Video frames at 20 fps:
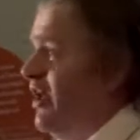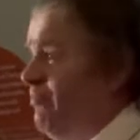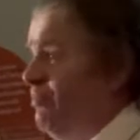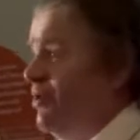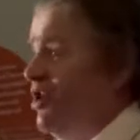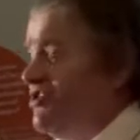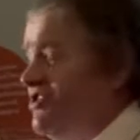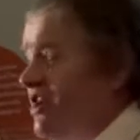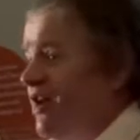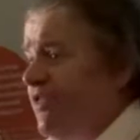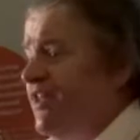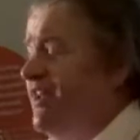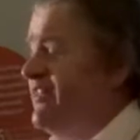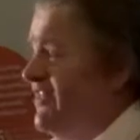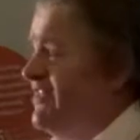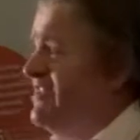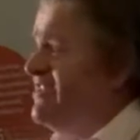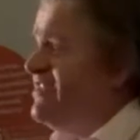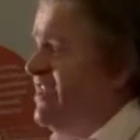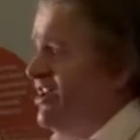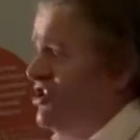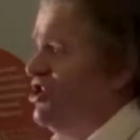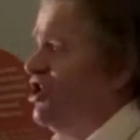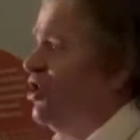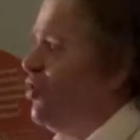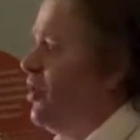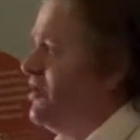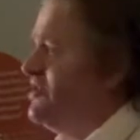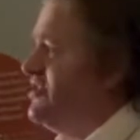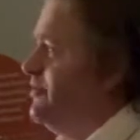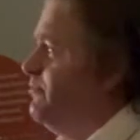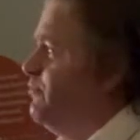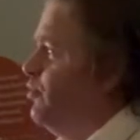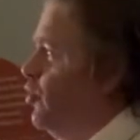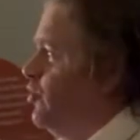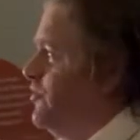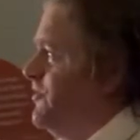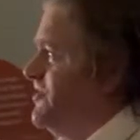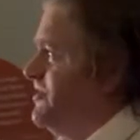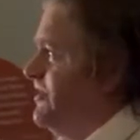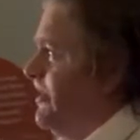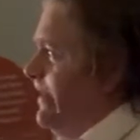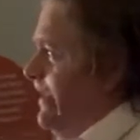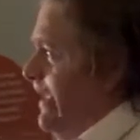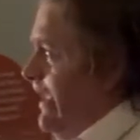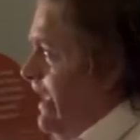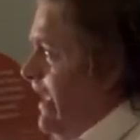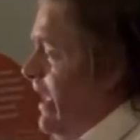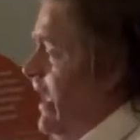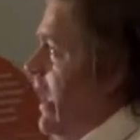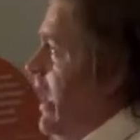because I think this is actually quite an important study.